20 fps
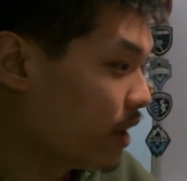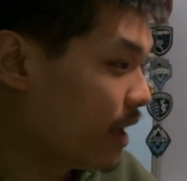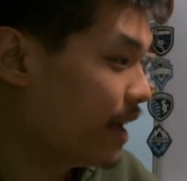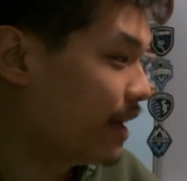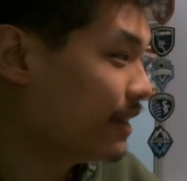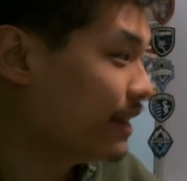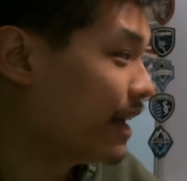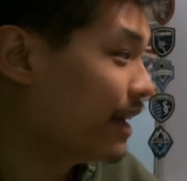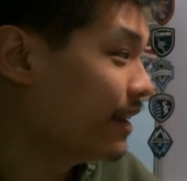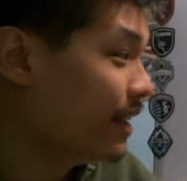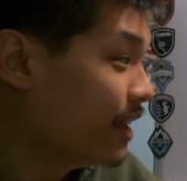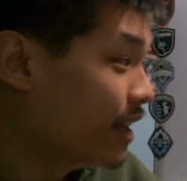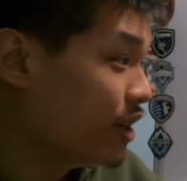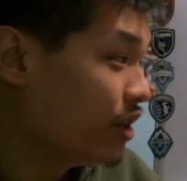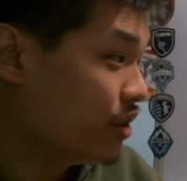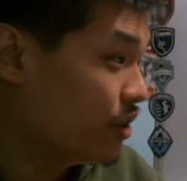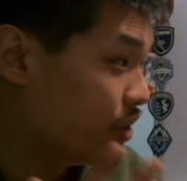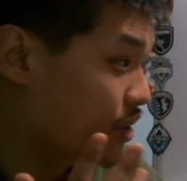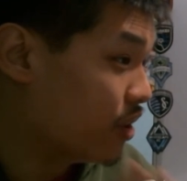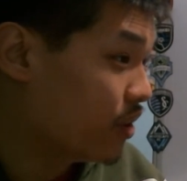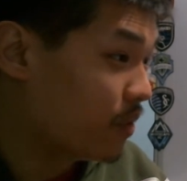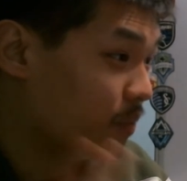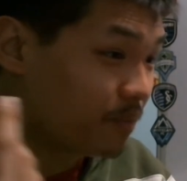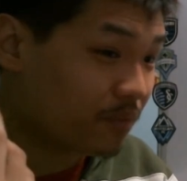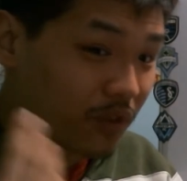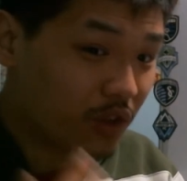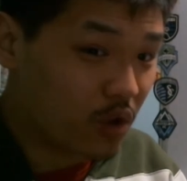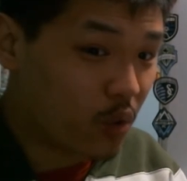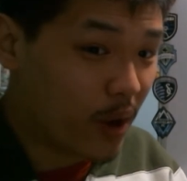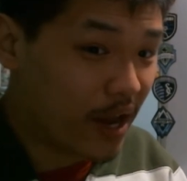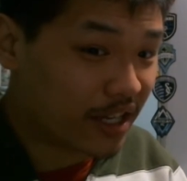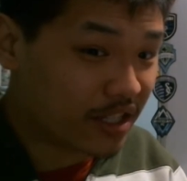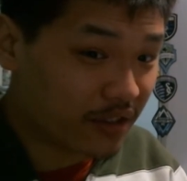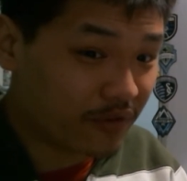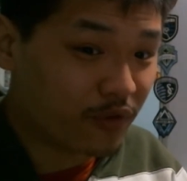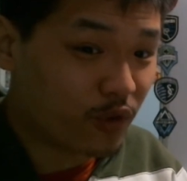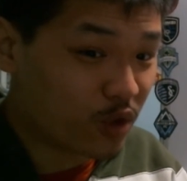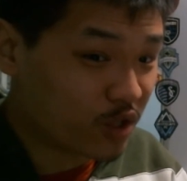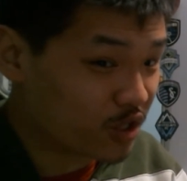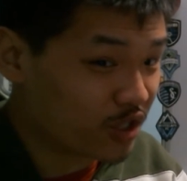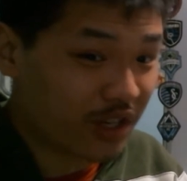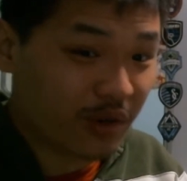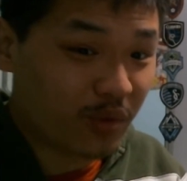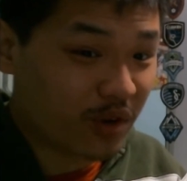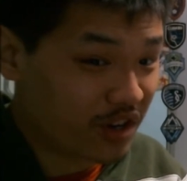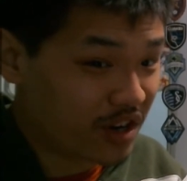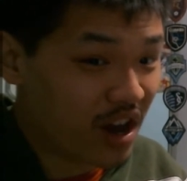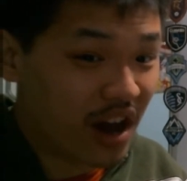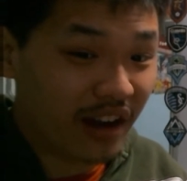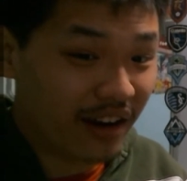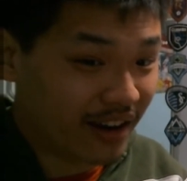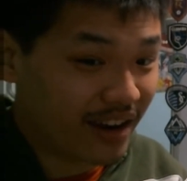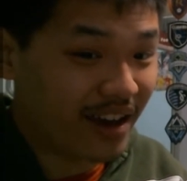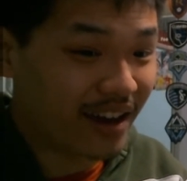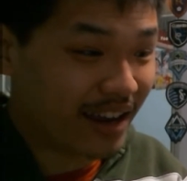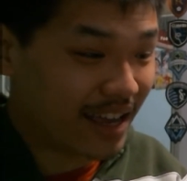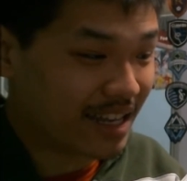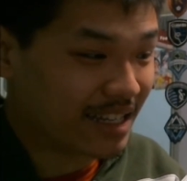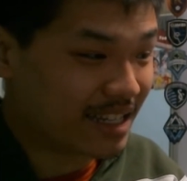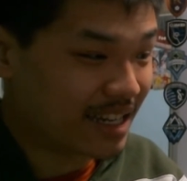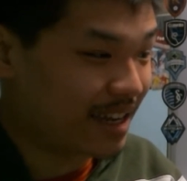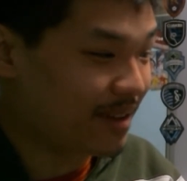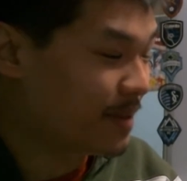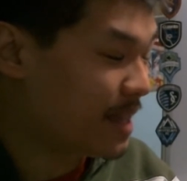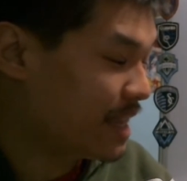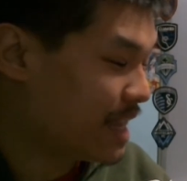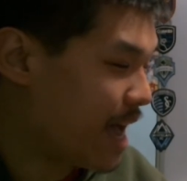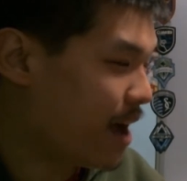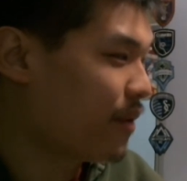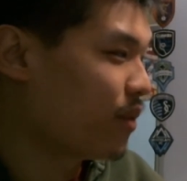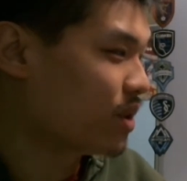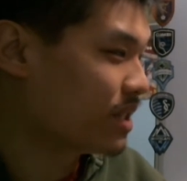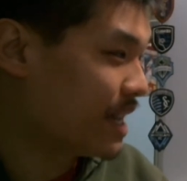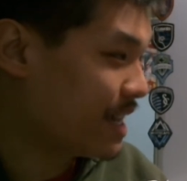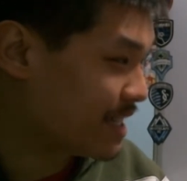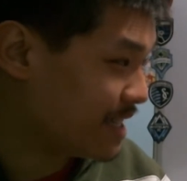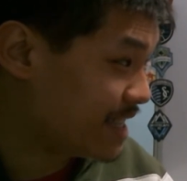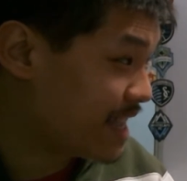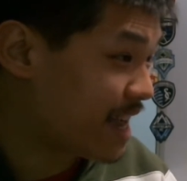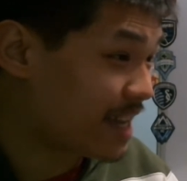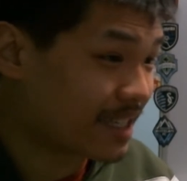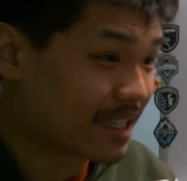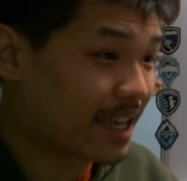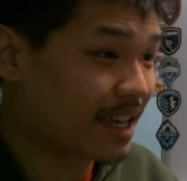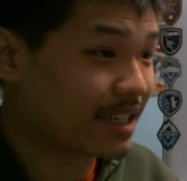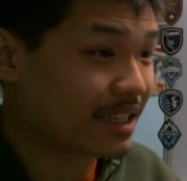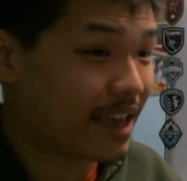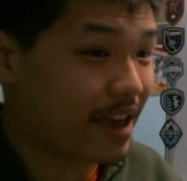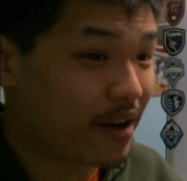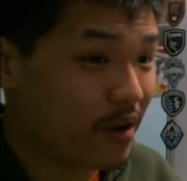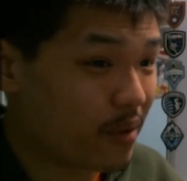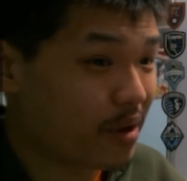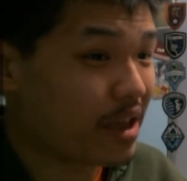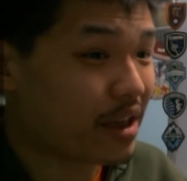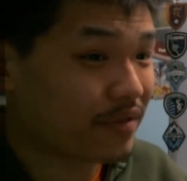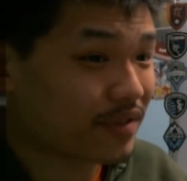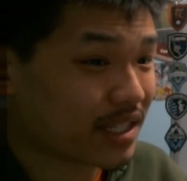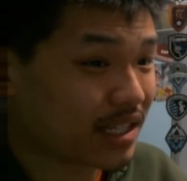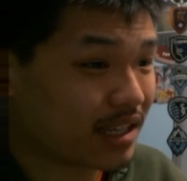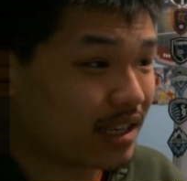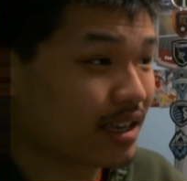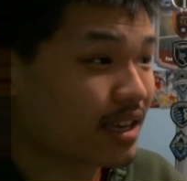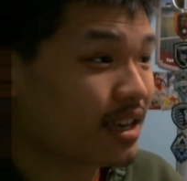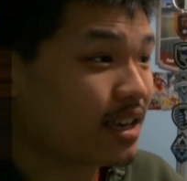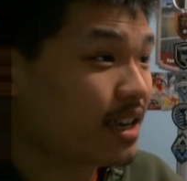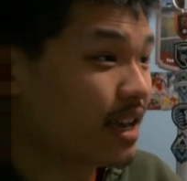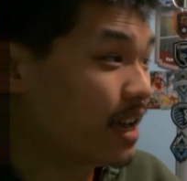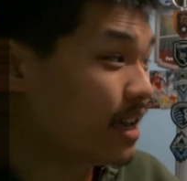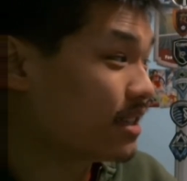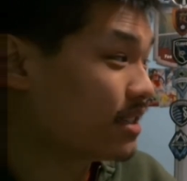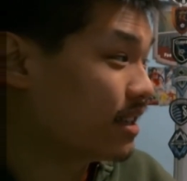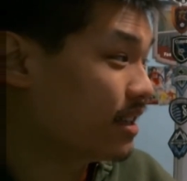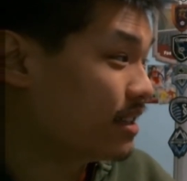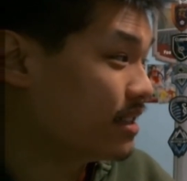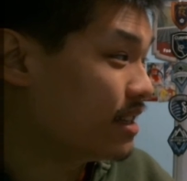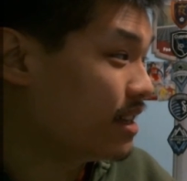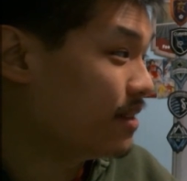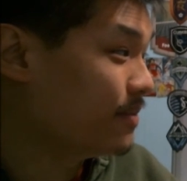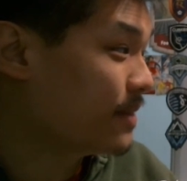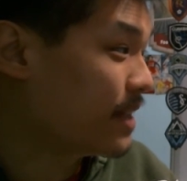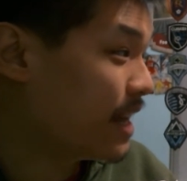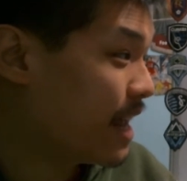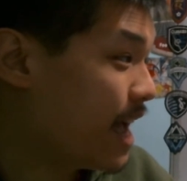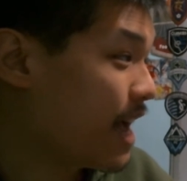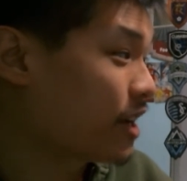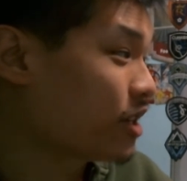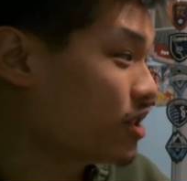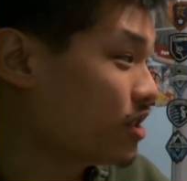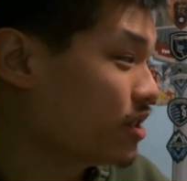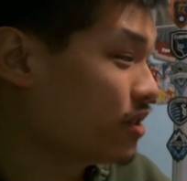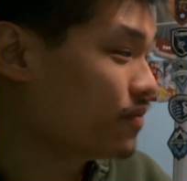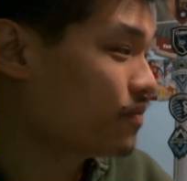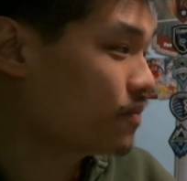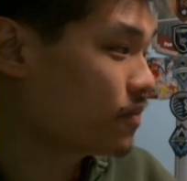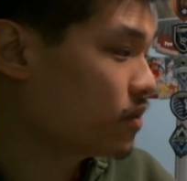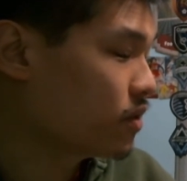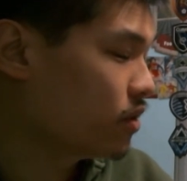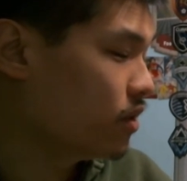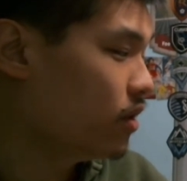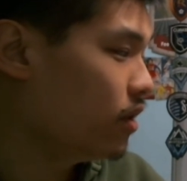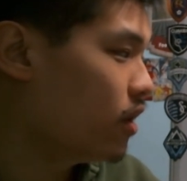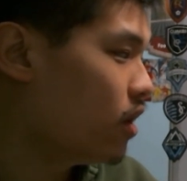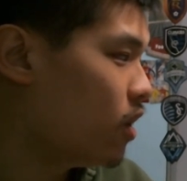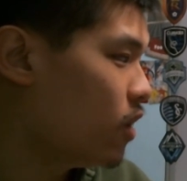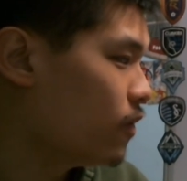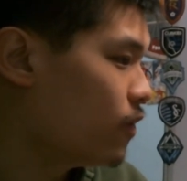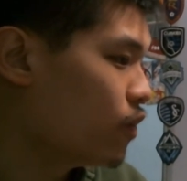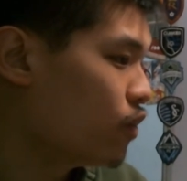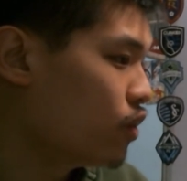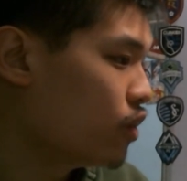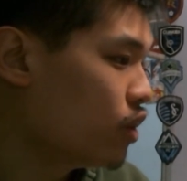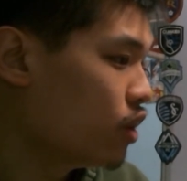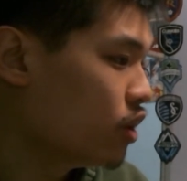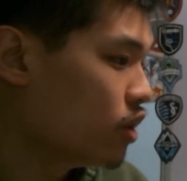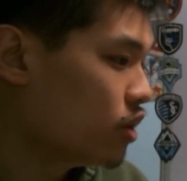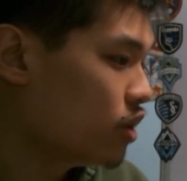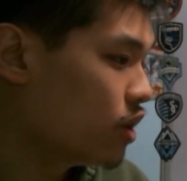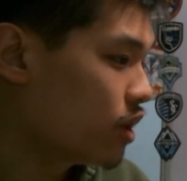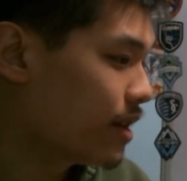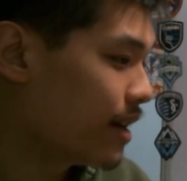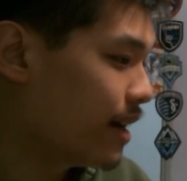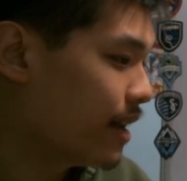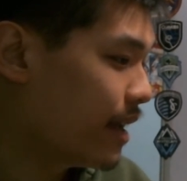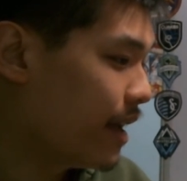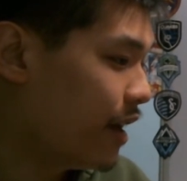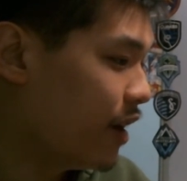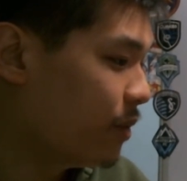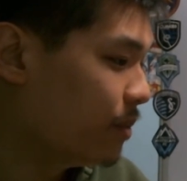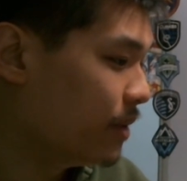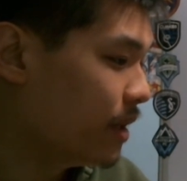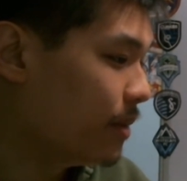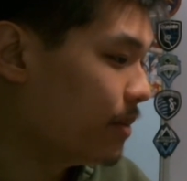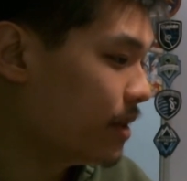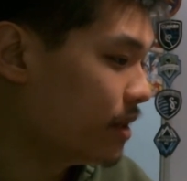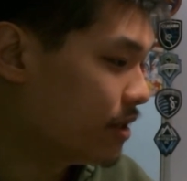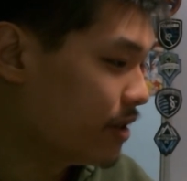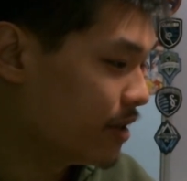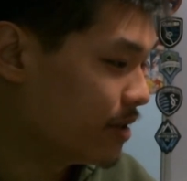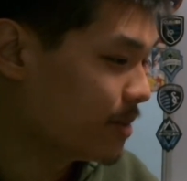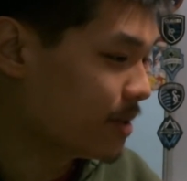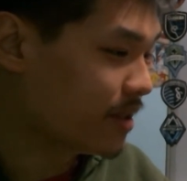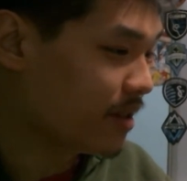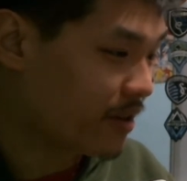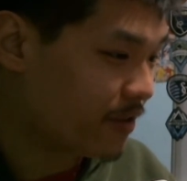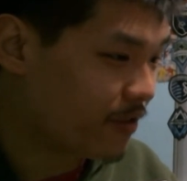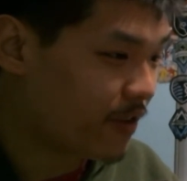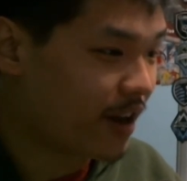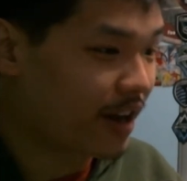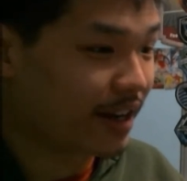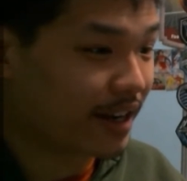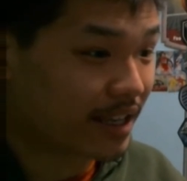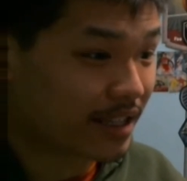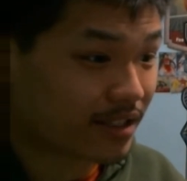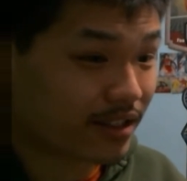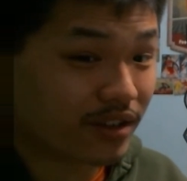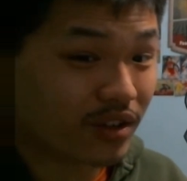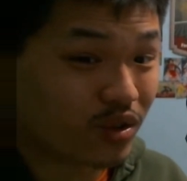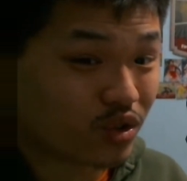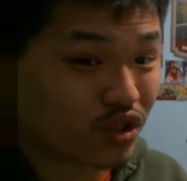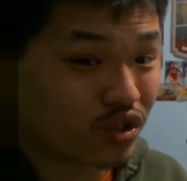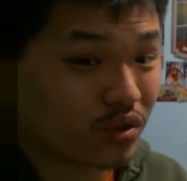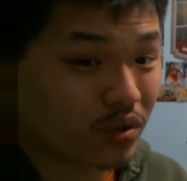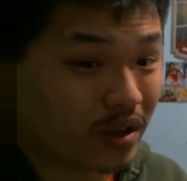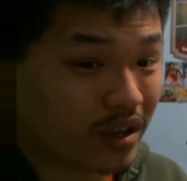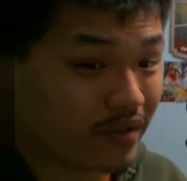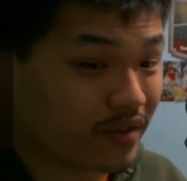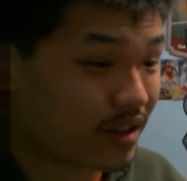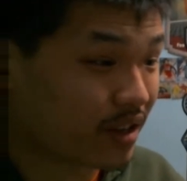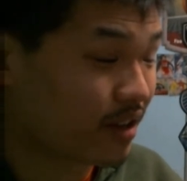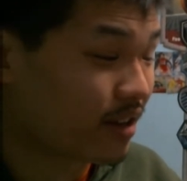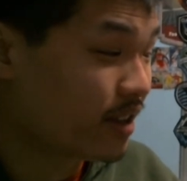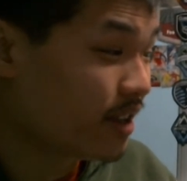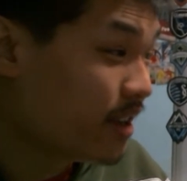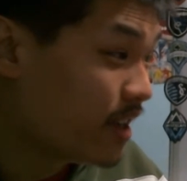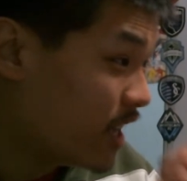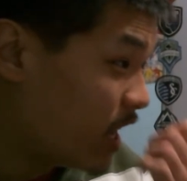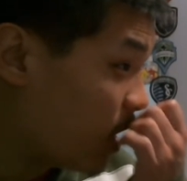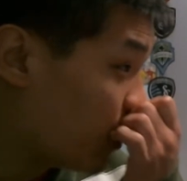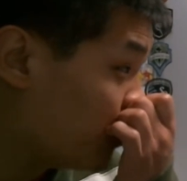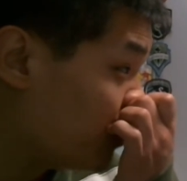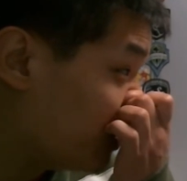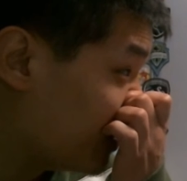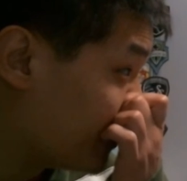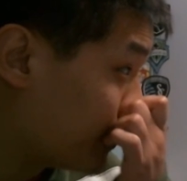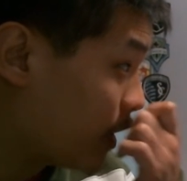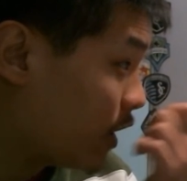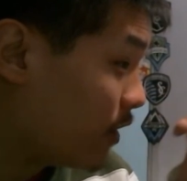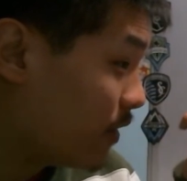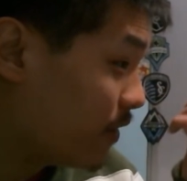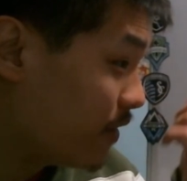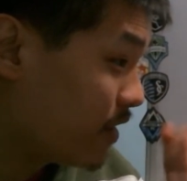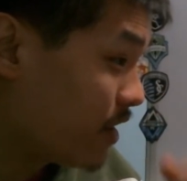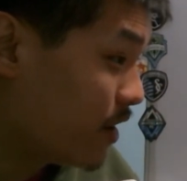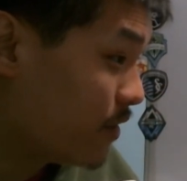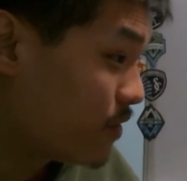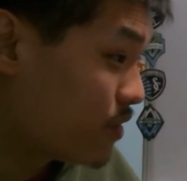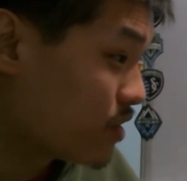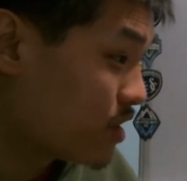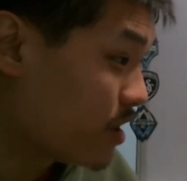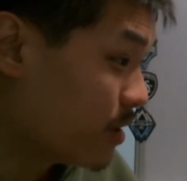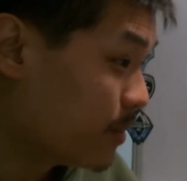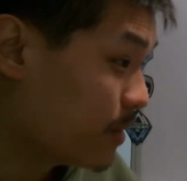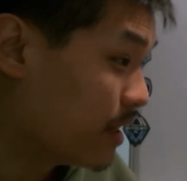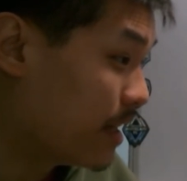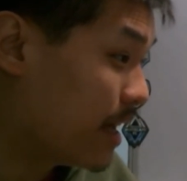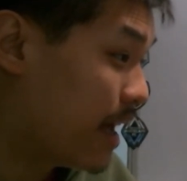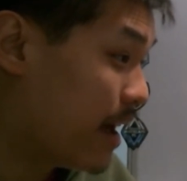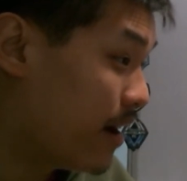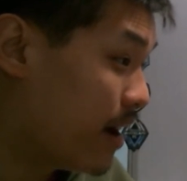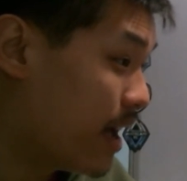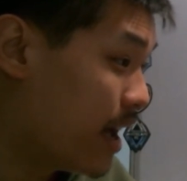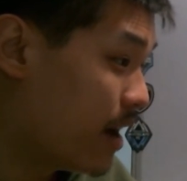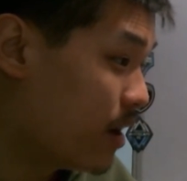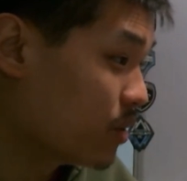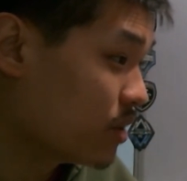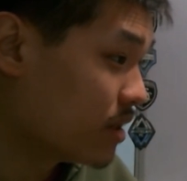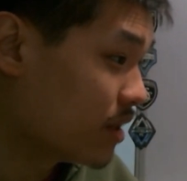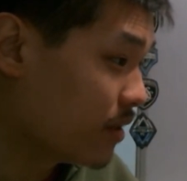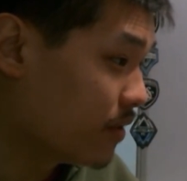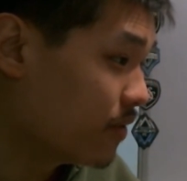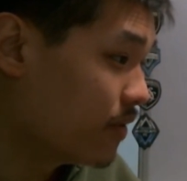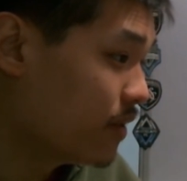And that, you know, the Quakes unfortunately were not a team that was as nice as LAFC, as a team that actually offered to kind of help them in terms of their finance, and also even helped them cover some of the housing